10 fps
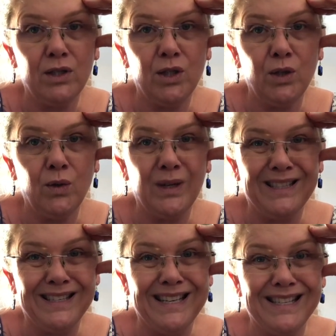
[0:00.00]
to
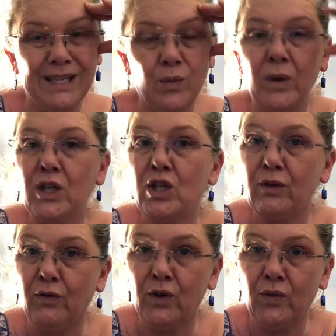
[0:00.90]
assist, which
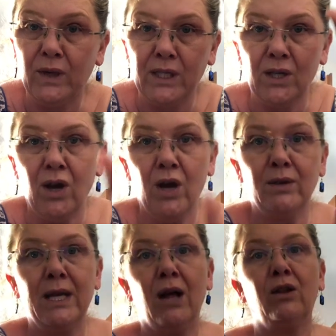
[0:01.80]
for a 3-star
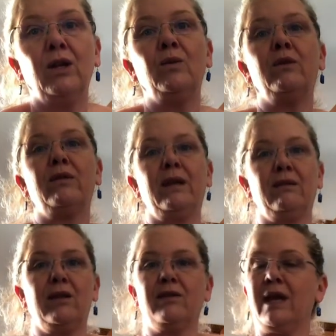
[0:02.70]
hotel you would think
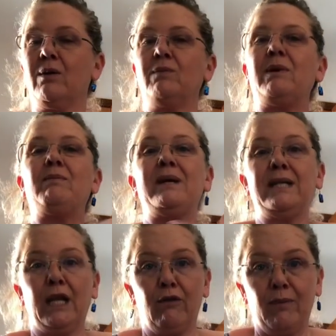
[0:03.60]
that they would be
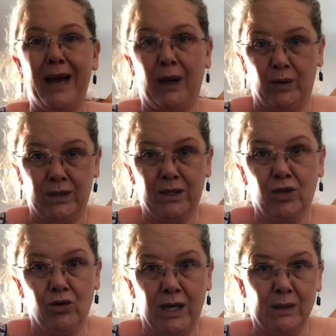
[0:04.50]
bending over backwards to
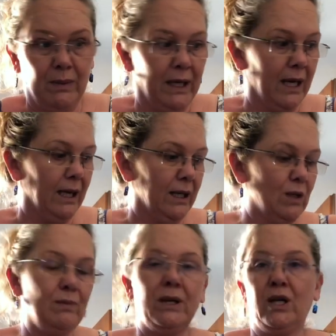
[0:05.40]
try and speak
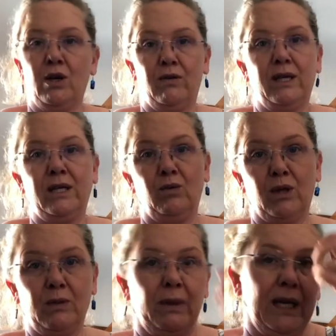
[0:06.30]
English, but no, they didn't want
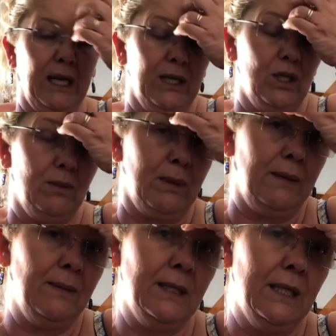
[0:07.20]
to speak English to me.
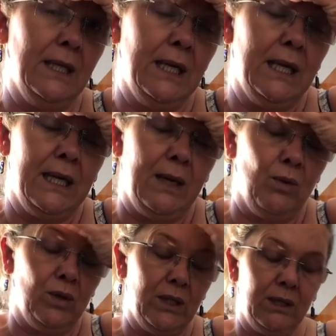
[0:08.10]
They
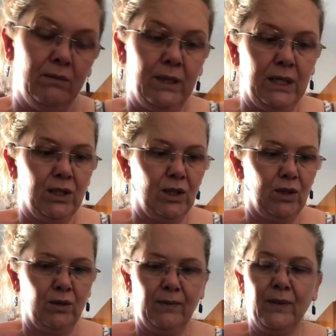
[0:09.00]
wanted me
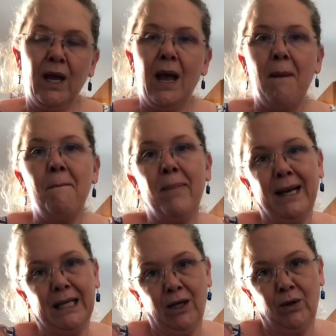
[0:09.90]
to
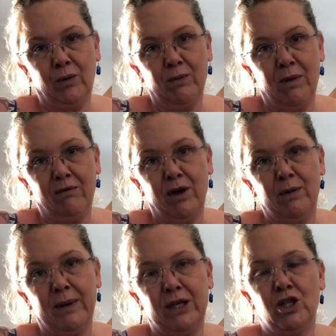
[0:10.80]
battle on with my rather
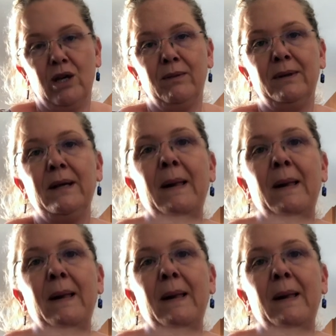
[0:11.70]
bad German.